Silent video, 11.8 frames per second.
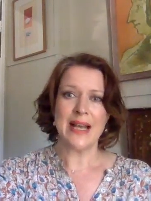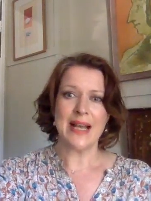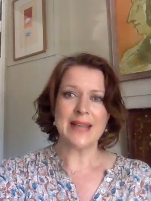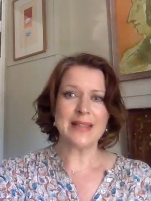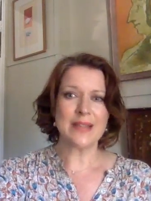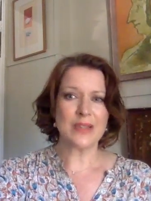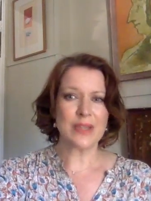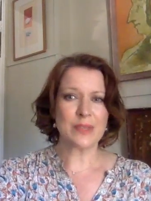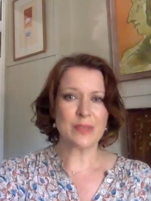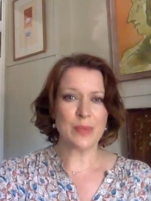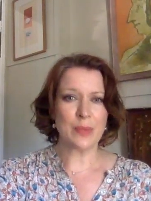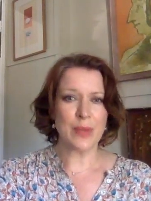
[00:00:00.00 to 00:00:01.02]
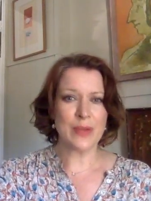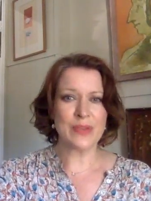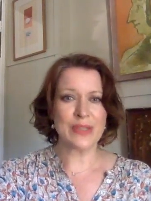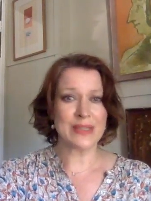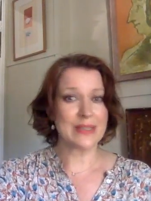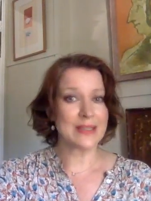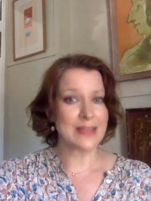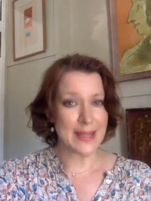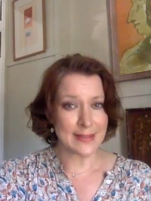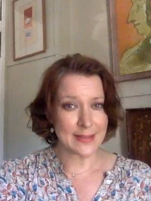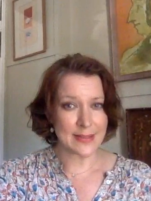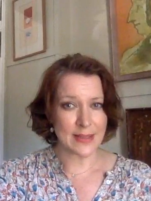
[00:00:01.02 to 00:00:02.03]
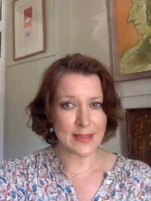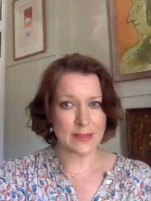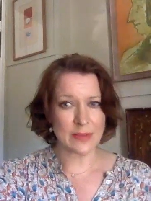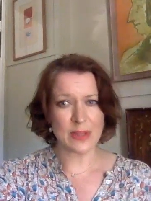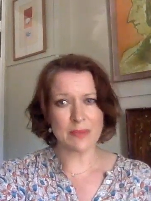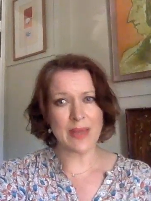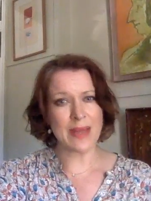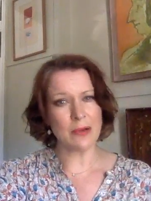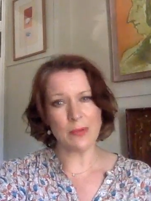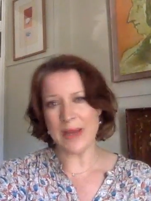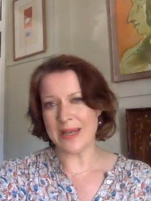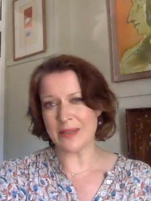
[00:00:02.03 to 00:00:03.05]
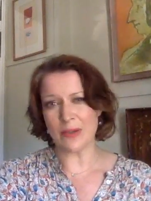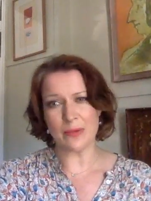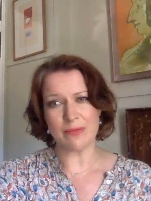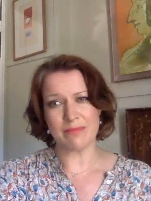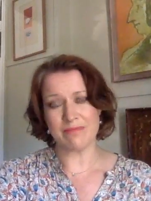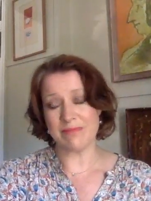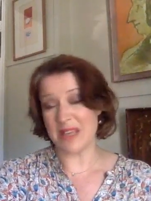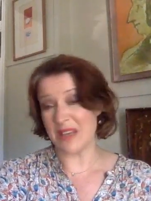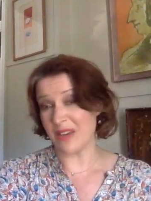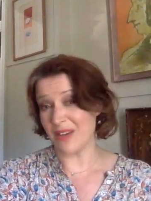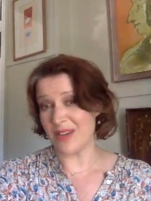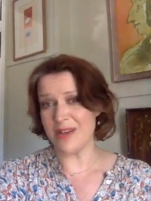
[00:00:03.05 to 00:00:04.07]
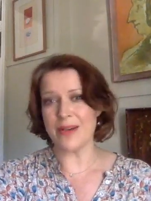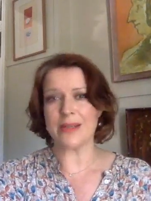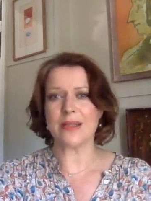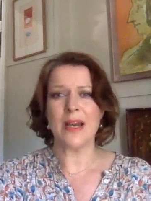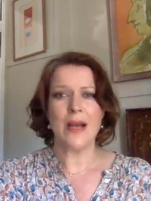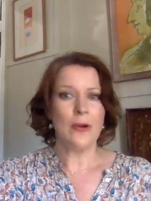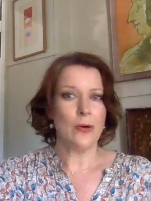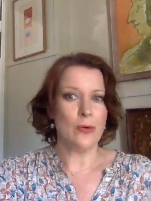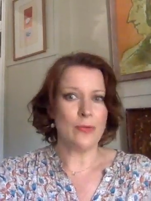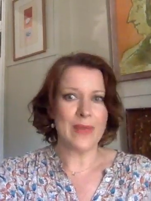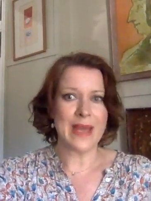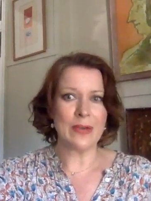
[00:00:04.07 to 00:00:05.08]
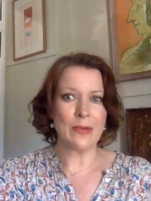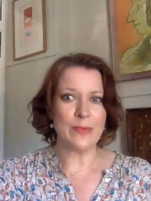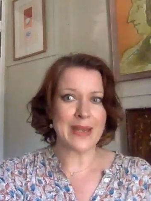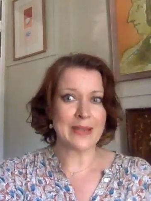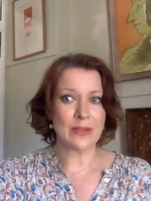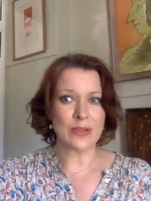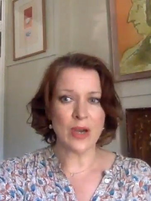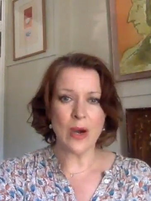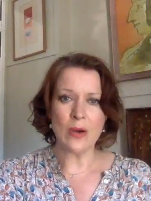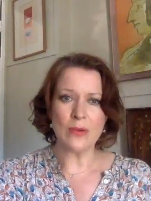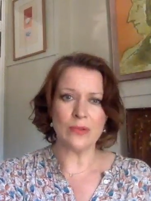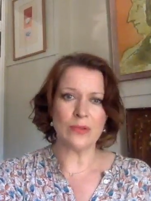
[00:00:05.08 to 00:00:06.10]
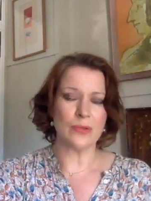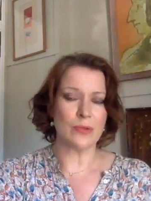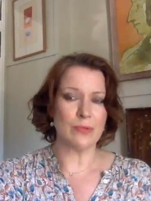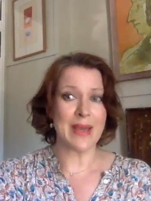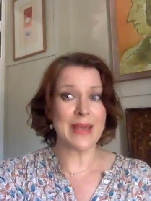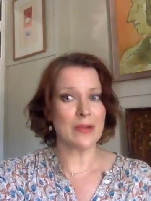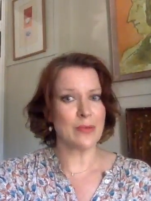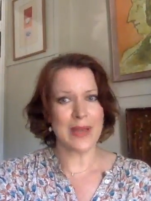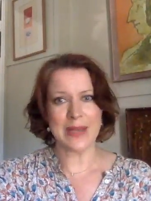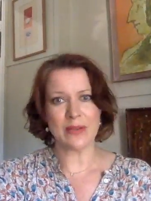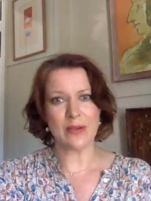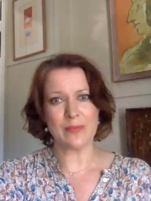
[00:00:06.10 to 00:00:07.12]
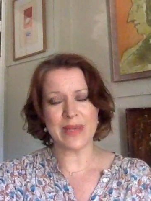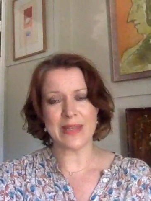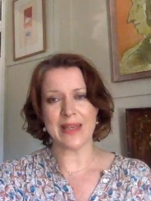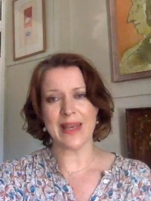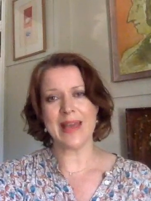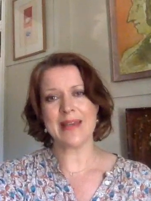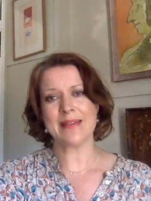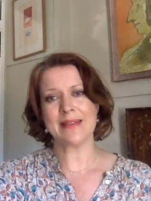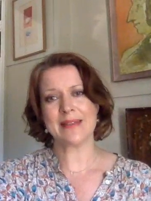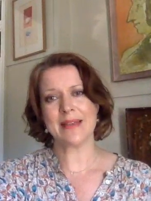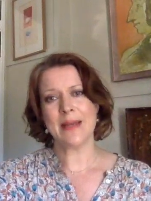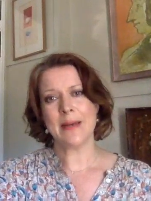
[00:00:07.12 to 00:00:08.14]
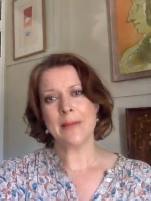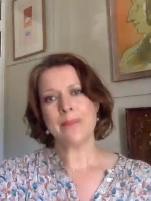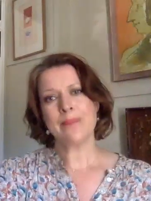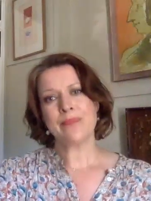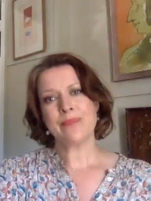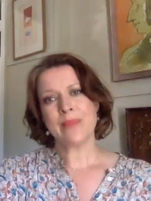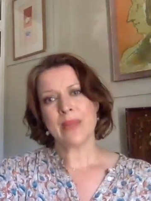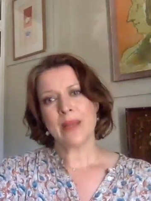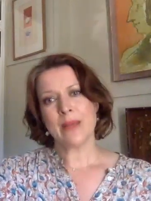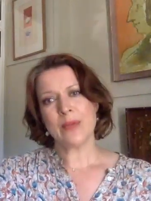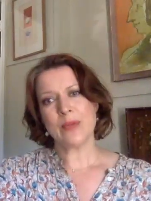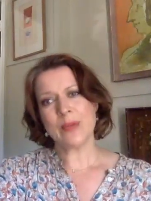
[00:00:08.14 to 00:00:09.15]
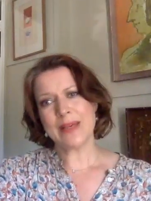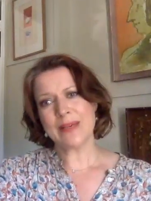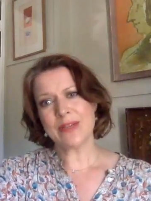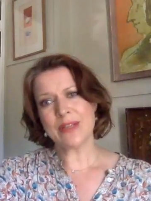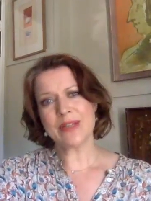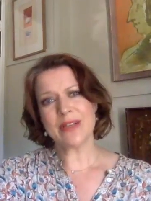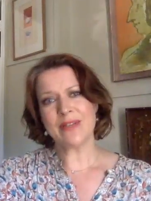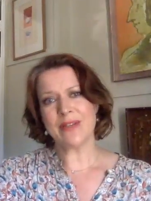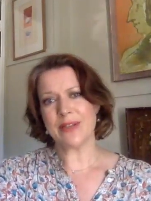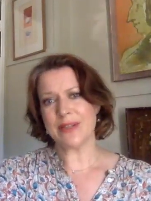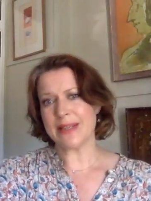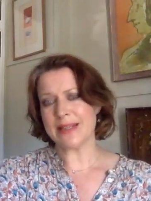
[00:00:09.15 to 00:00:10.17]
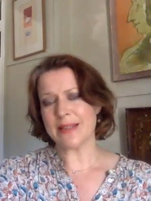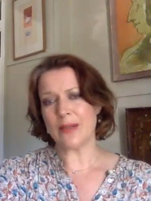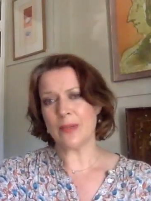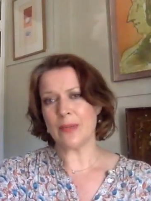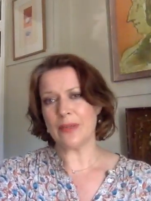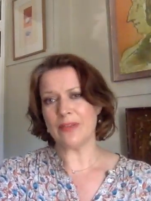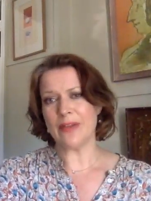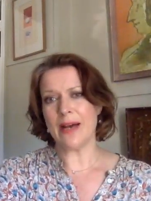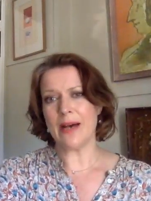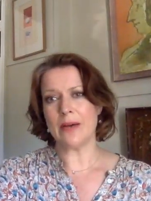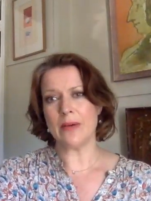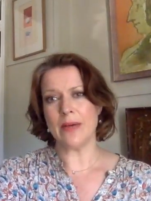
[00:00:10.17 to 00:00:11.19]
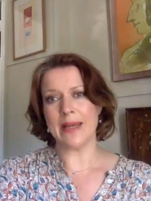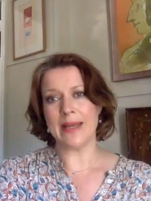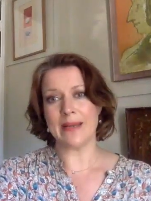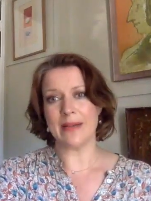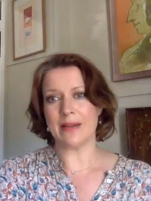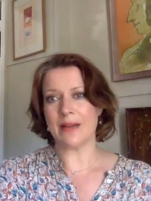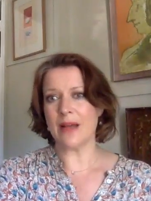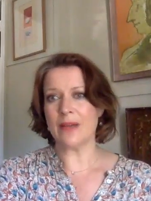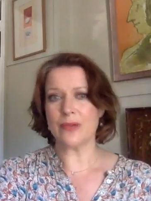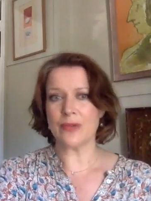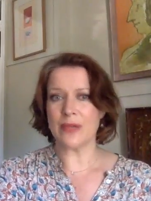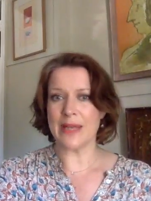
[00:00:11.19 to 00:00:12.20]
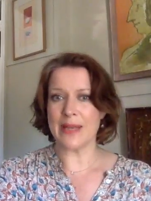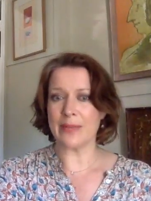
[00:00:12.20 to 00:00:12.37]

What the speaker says: as it just proposes senses which may or may not be coherent, or may not hold, or may not be the case. But we have just given an example of how, in a culturally